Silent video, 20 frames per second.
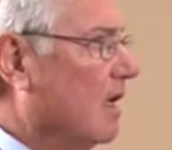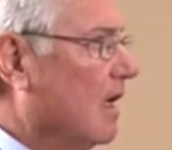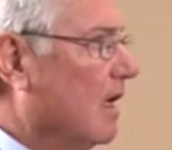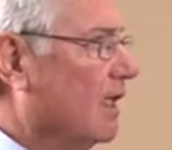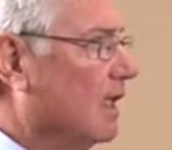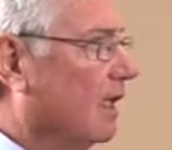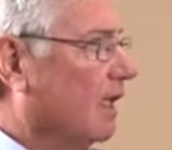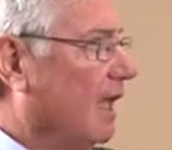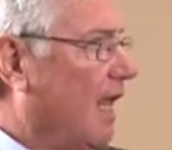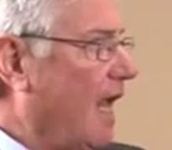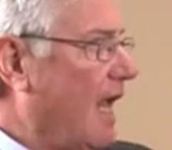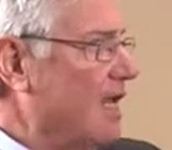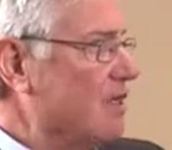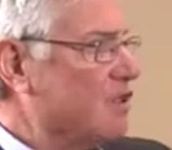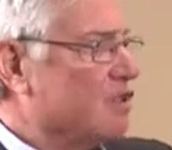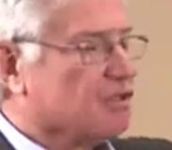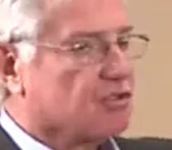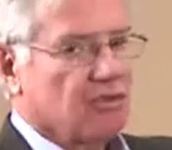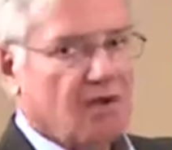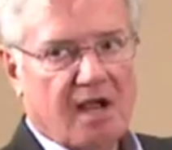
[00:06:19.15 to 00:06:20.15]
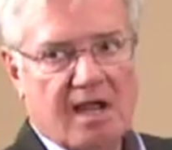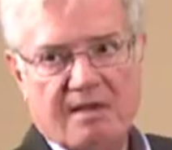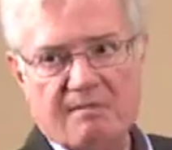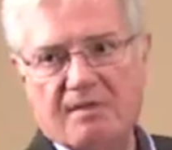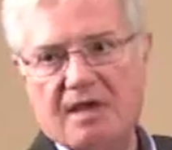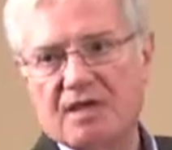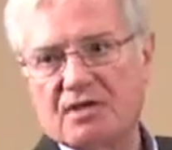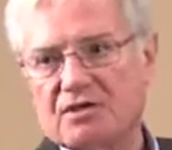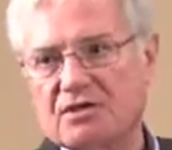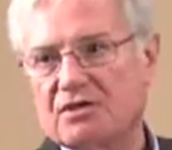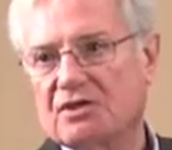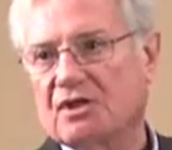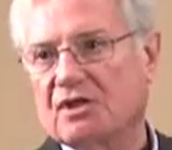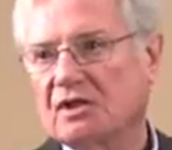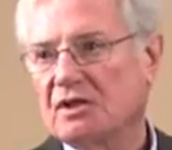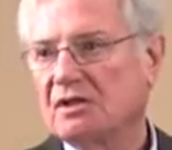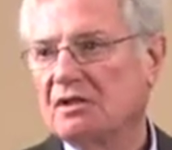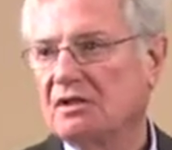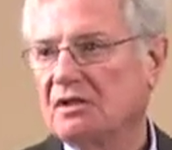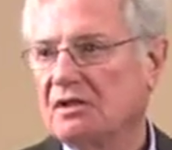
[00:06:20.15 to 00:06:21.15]
In the last trimester,
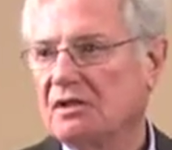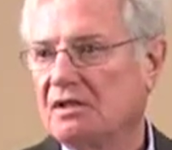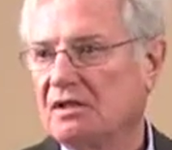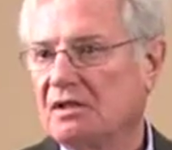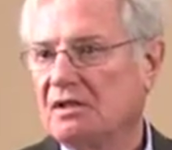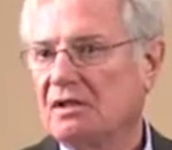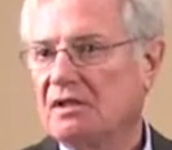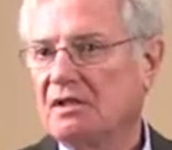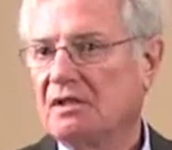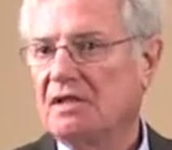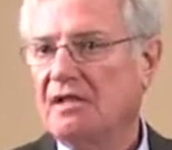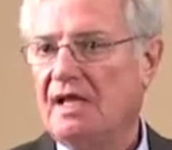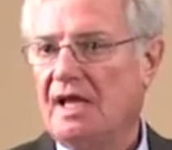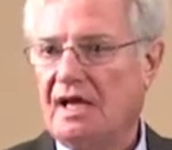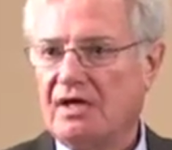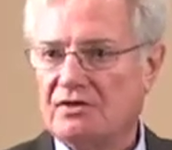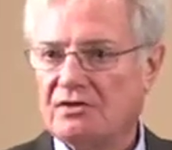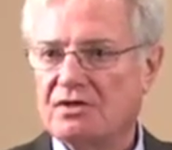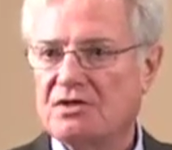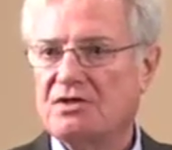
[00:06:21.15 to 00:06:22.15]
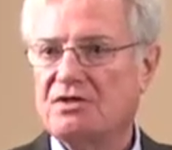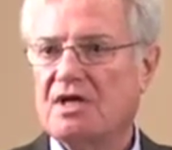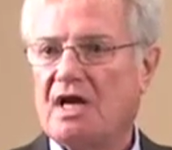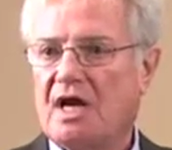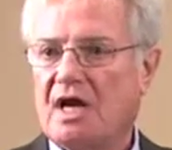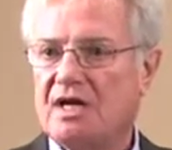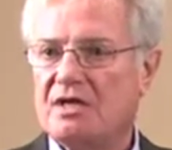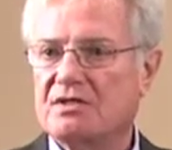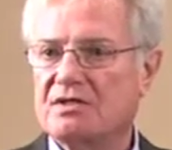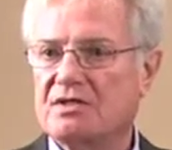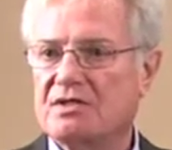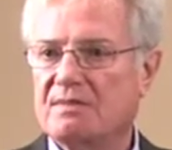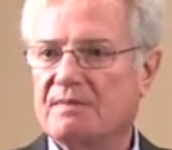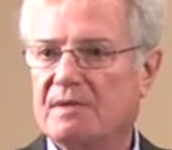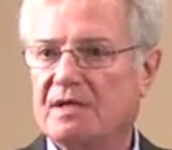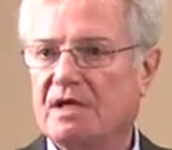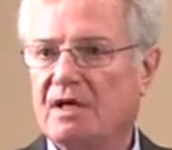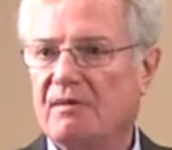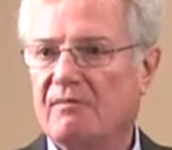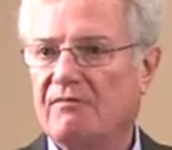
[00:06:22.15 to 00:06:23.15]
the exercise has
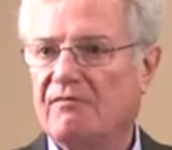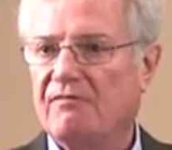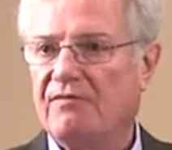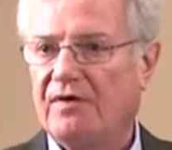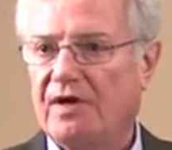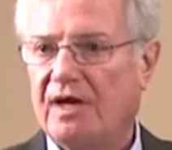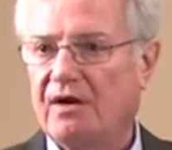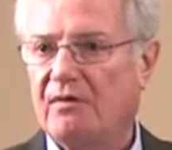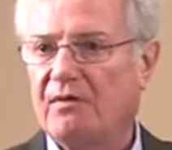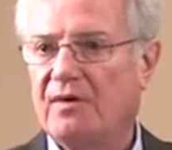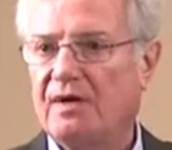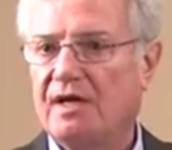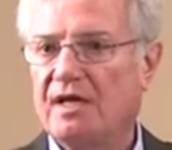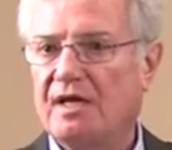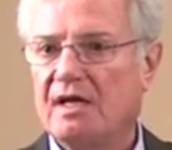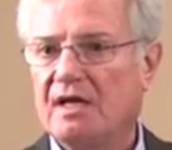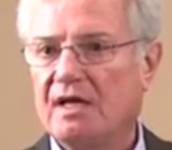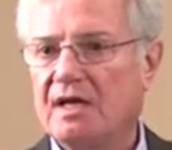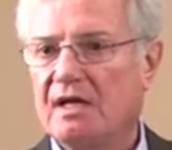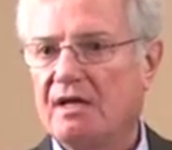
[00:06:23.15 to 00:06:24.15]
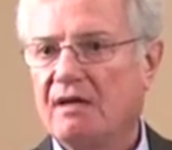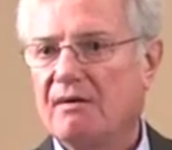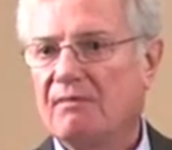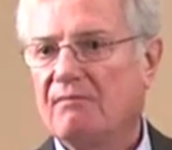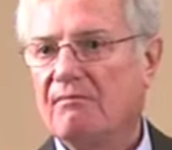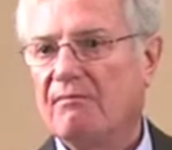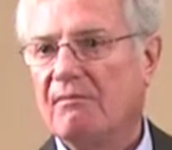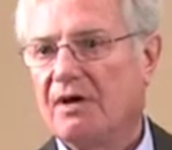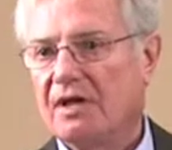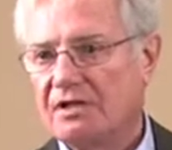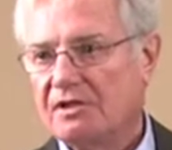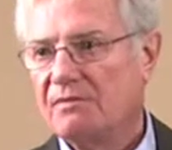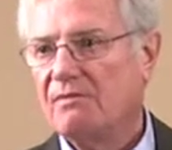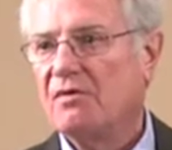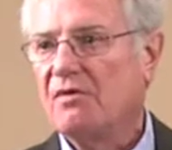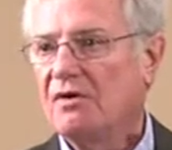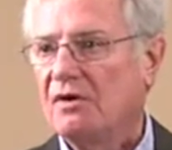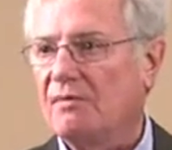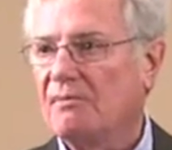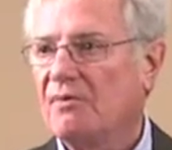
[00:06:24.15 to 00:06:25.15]
become very much
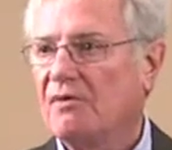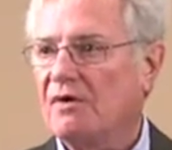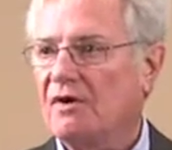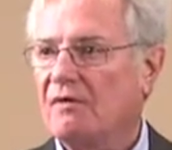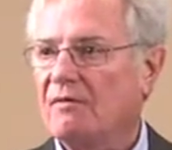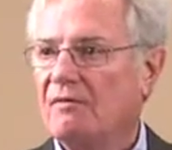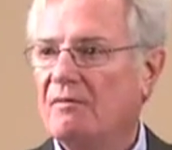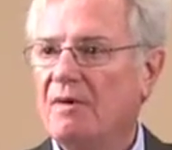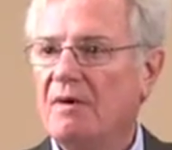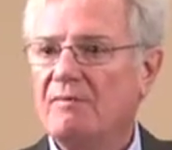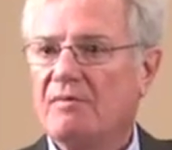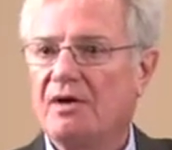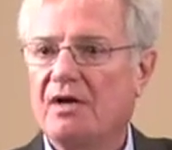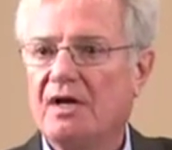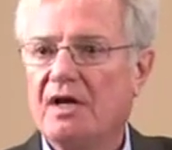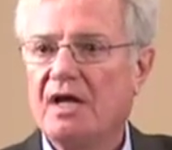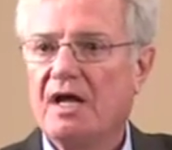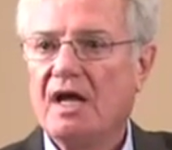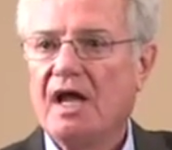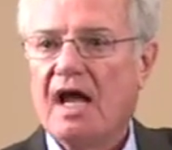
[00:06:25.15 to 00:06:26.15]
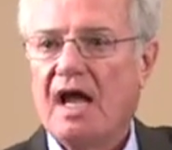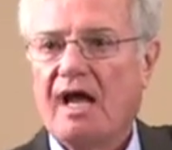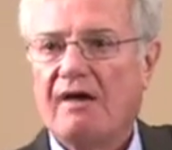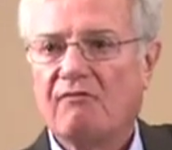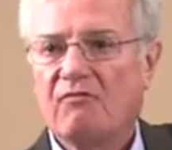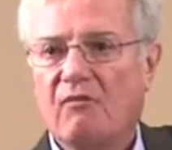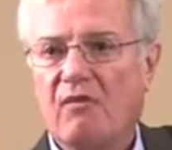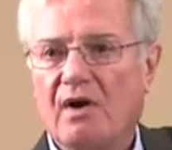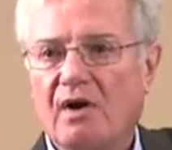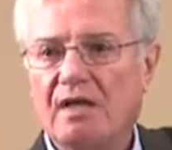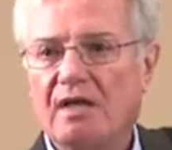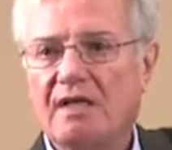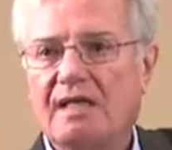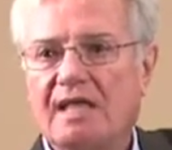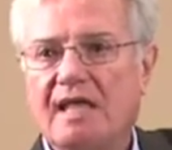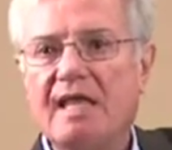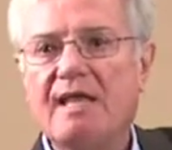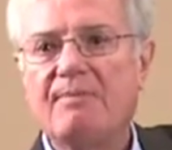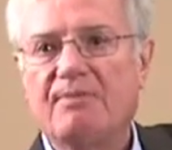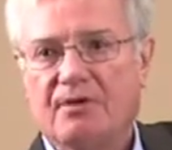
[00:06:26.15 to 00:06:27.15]
more important. Remember, I've wanted to
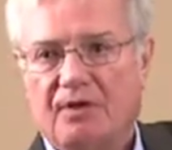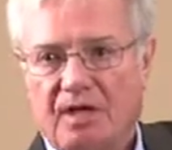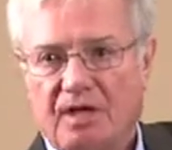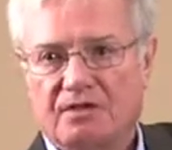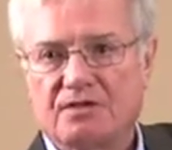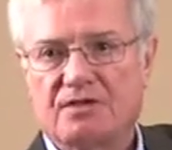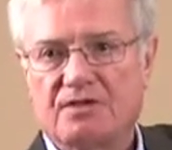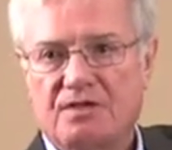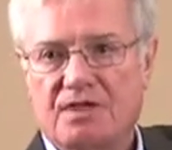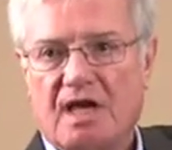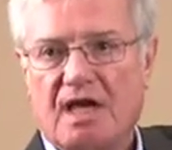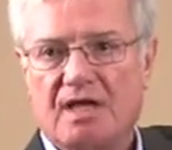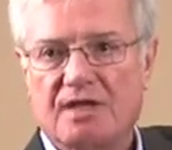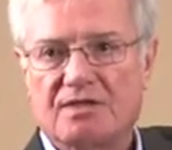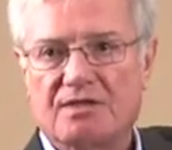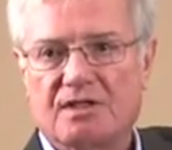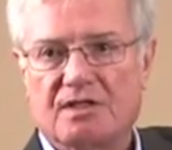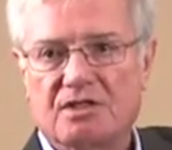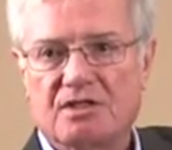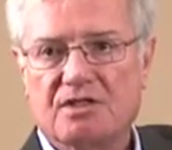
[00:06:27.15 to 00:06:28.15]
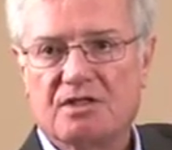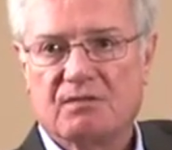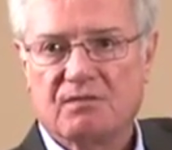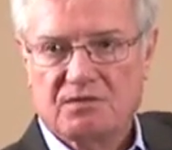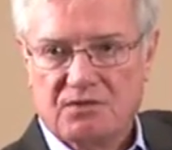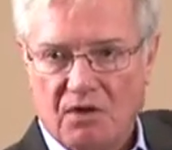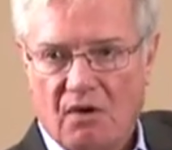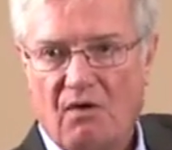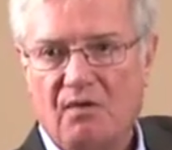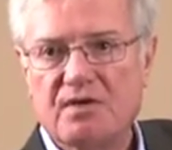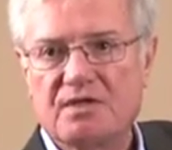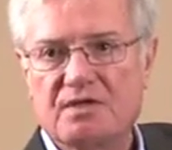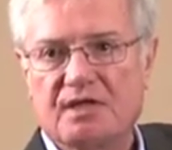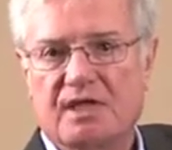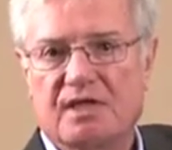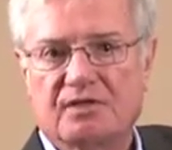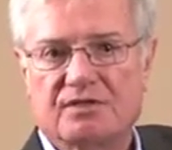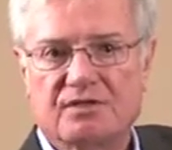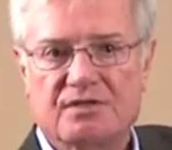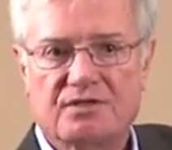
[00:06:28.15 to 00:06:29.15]
keep her exercising. She was always an
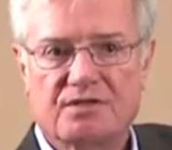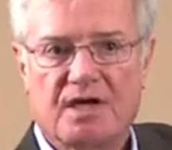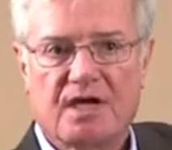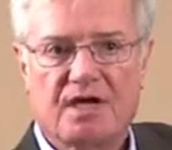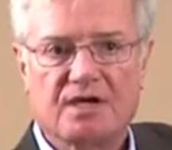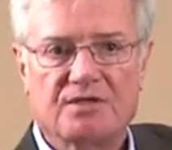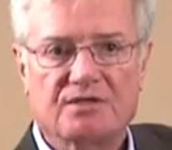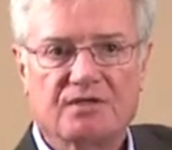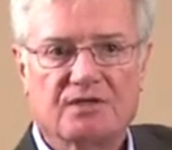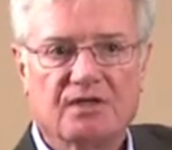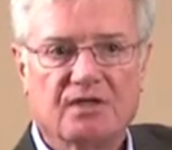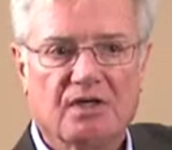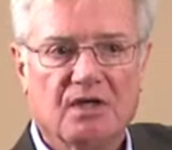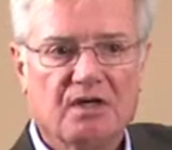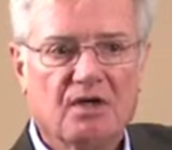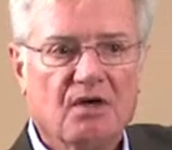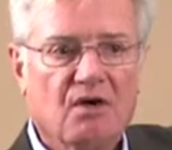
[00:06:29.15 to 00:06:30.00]
exerciser,